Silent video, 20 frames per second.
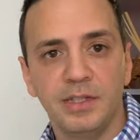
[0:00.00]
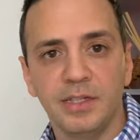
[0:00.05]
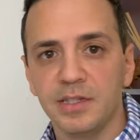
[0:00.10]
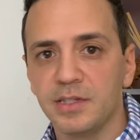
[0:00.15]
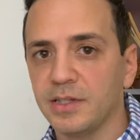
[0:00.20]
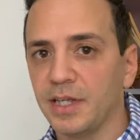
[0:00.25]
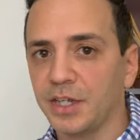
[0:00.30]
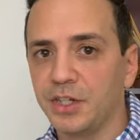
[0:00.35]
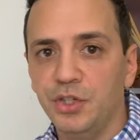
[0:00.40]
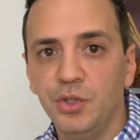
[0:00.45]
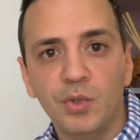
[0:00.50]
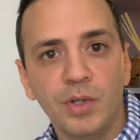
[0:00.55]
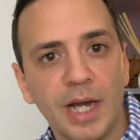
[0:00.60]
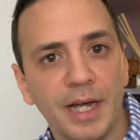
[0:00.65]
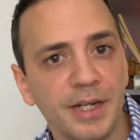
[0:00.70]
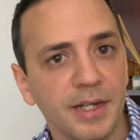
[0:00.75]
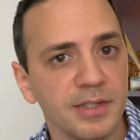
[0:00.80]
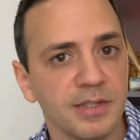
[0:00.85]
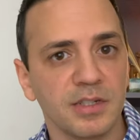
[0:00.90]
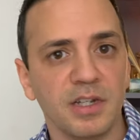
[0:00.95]
there's like new
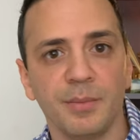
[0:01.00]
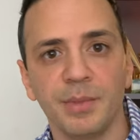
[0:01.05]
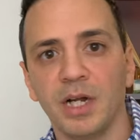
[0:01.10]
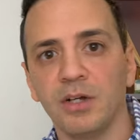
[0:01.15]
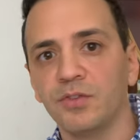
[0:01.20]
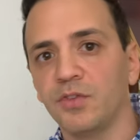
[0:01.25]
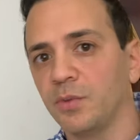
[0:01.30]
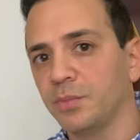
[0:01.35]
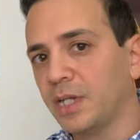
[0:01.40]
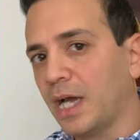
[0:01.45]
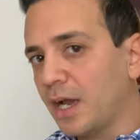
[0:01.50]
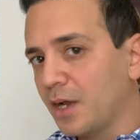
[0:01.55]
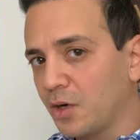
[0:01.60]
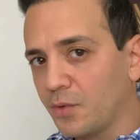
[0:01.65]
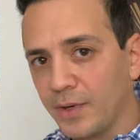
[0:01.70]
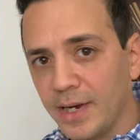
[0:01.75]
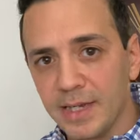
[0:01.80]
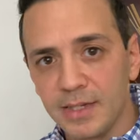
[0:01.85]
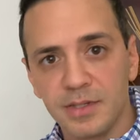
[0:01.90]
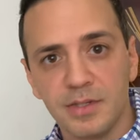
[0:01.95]
guidance coming out from the
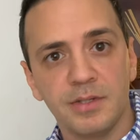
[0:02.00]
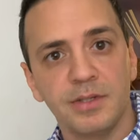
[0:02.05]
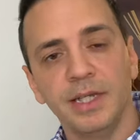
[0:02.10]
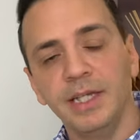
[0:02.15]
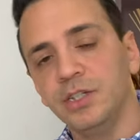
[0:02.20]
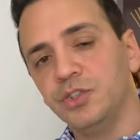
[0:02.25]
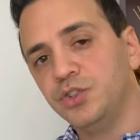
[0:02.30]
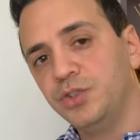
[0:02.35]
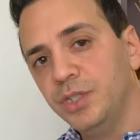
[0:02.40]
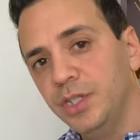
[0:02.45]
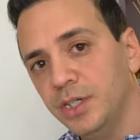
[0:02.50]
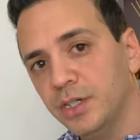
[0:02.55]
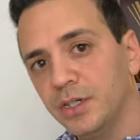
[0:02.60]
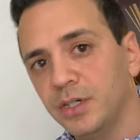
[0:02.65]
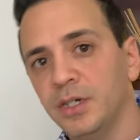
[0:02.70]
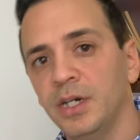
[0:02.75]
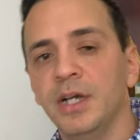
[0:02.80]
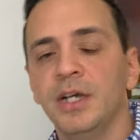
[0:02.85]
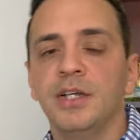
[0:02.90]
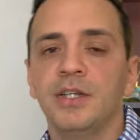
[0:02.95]
IRS each
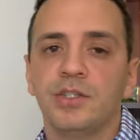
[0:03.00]
year.